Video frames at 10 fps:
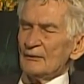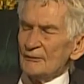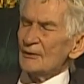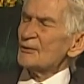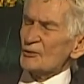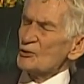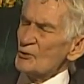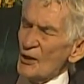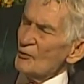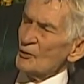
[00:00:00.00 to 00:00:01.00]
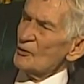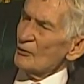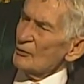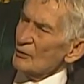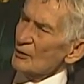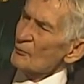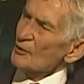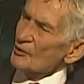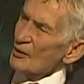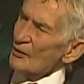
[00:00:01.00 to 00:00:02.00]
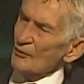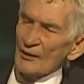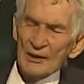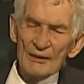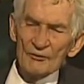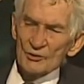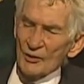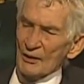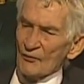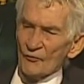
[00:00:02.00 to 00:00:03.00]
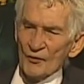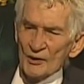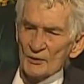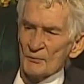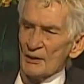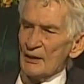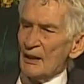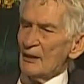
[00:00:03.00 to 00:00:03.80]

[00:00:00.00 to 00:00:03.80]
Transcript: they're the two, they were there. They never tried to fix me.